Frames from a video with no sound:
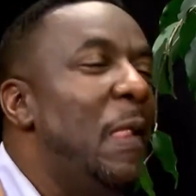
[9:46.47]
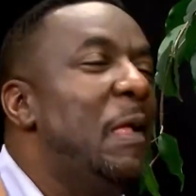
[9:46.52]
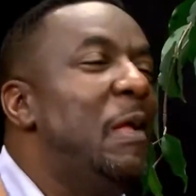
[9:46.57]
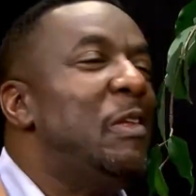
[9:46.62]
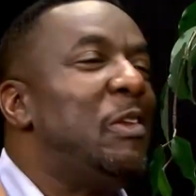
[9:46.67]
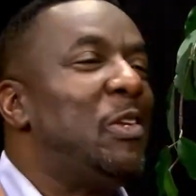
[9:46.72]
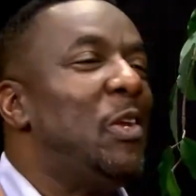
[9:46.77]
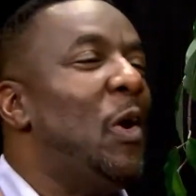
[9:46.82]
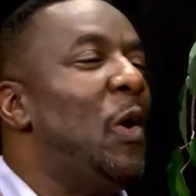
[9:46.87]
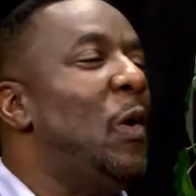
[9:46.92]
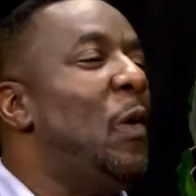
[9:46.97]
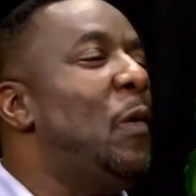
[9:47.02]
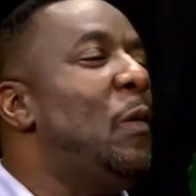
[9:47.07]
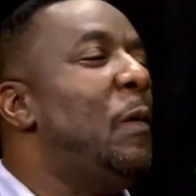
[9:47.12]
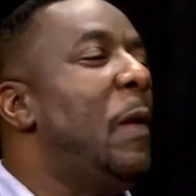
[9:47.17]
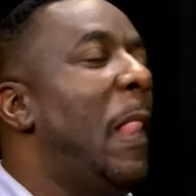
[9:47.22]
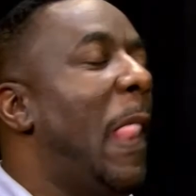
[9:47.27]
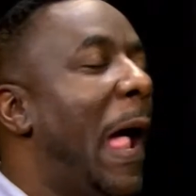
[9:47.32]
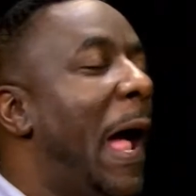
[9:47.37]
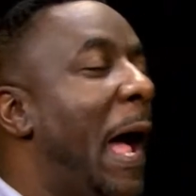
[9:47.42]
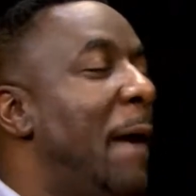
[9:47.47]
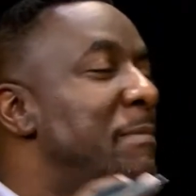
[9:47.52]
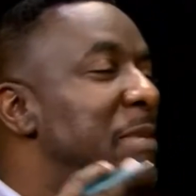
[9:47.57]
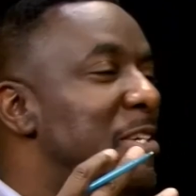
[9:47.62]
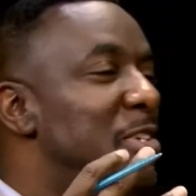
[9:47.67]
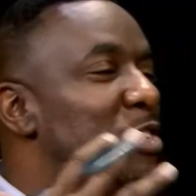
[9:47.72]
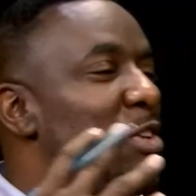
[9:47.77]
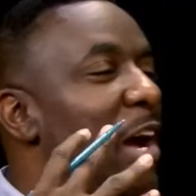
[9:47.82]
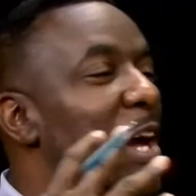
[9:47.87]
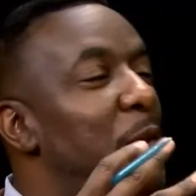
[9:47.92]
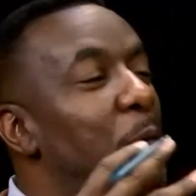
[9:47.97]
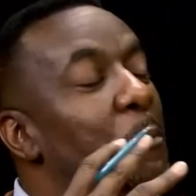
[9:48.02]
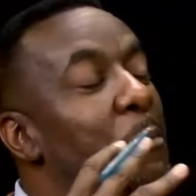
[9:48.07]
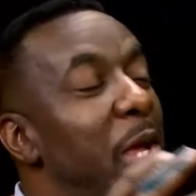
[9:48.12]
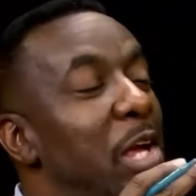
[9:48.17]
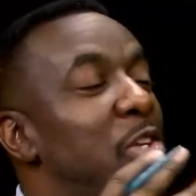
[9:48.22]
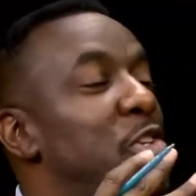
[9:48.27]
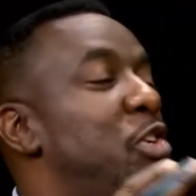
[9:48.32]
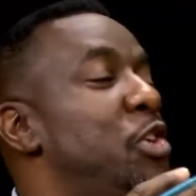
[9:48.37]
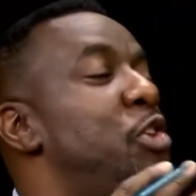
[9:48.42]
So I'm just trying to
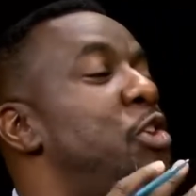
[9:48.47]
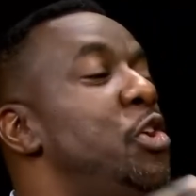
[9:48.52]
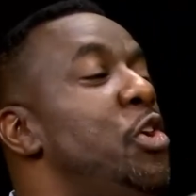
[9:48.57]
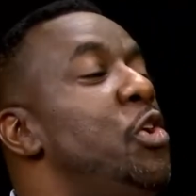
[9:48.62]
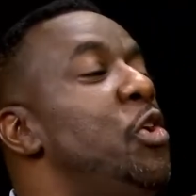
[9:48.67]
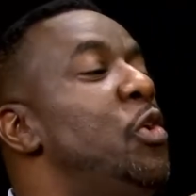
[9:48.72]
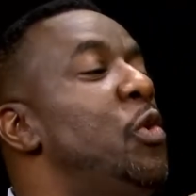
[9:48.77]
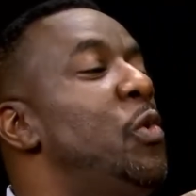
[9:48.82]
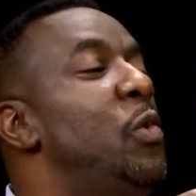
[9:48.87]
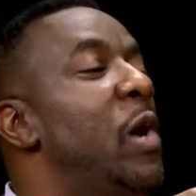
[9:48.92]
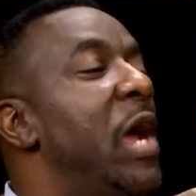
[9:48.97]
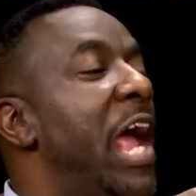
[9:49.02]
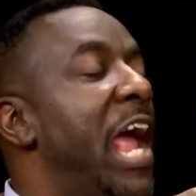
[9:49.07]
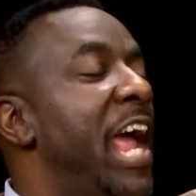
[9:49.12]
picture you,